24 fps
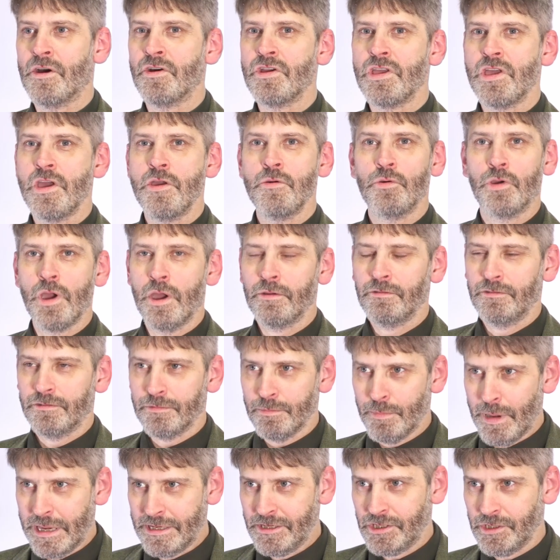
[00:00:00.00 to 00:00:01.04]
are you going to
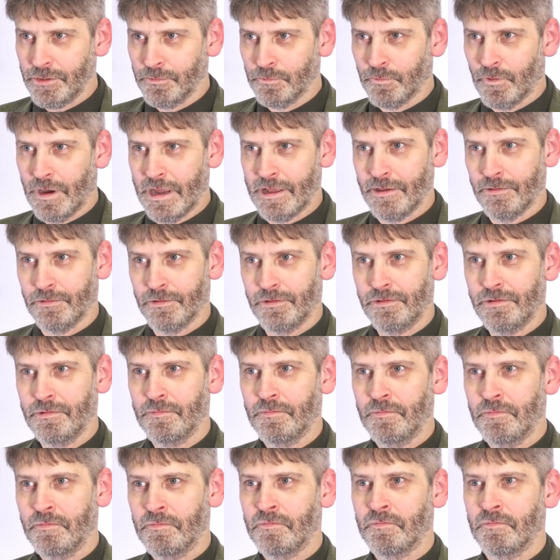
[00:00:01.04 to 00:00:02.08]
mention Wales?
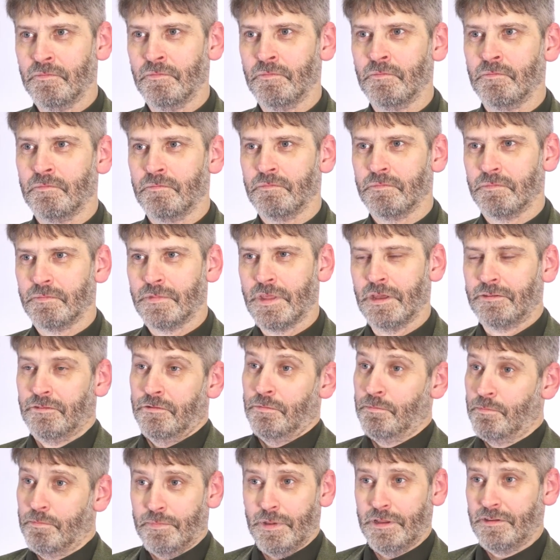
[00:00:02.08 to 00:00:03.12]
That's
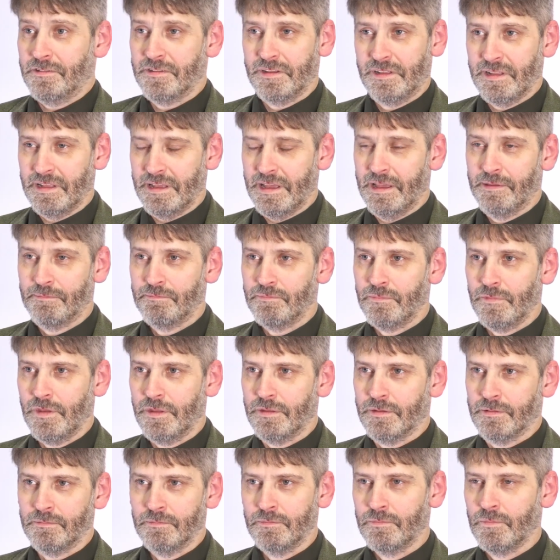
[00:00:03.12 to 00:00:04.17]
basically it, you
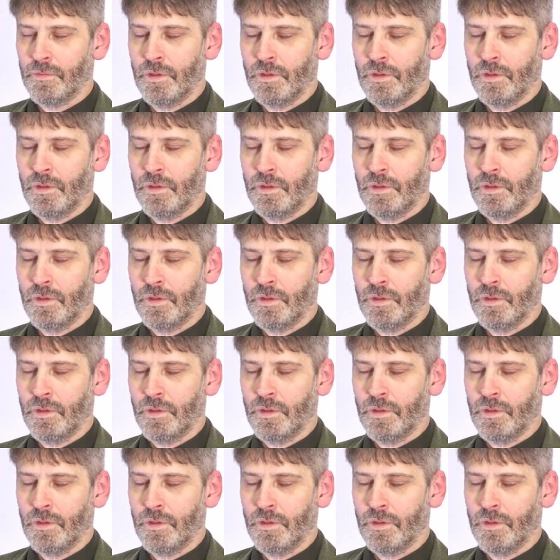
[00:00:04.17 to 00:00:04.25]
know.